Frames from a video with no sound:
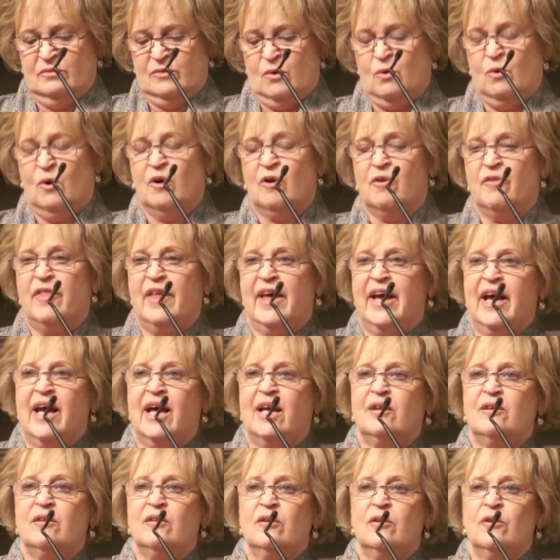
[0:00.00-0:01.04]
or
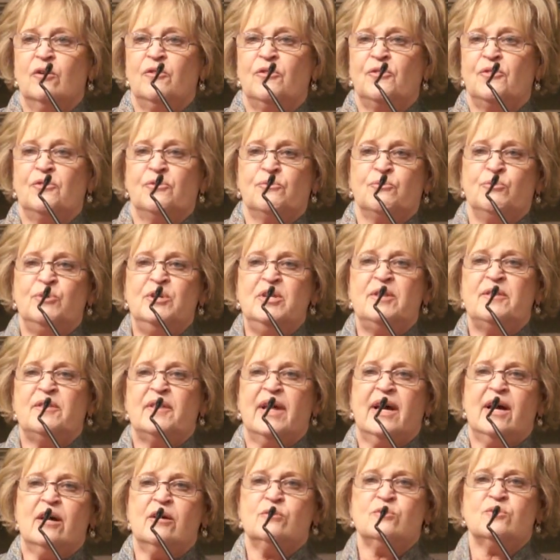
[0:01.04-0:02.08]
that
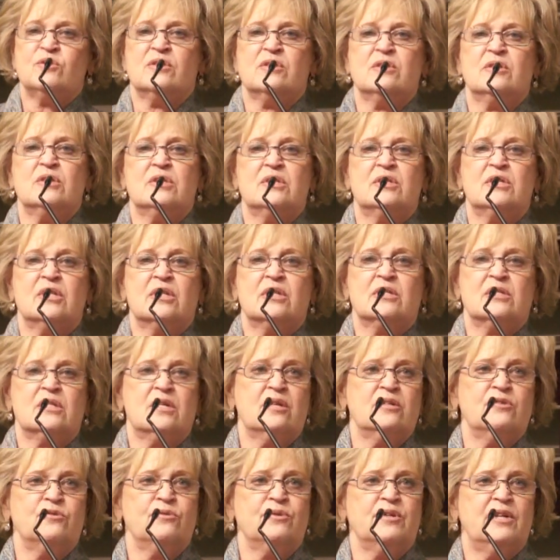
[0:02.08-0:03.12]

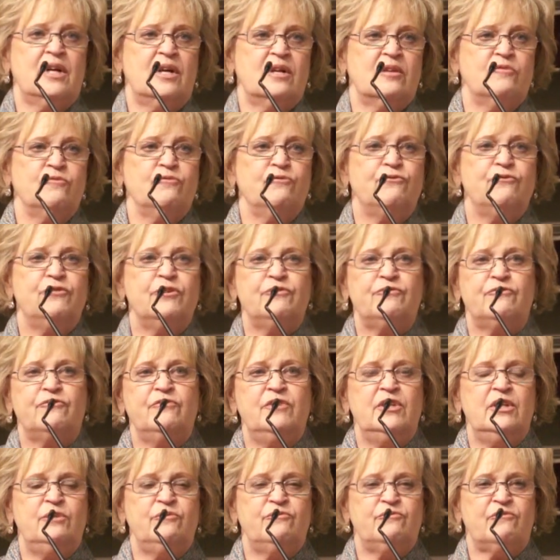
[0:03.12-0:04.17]

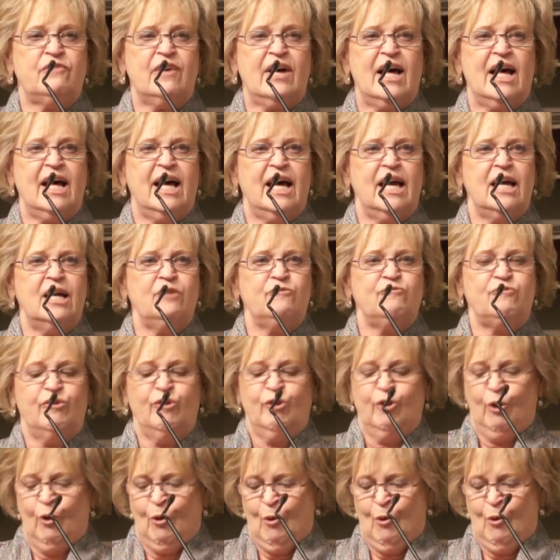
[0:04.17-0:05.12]
3,655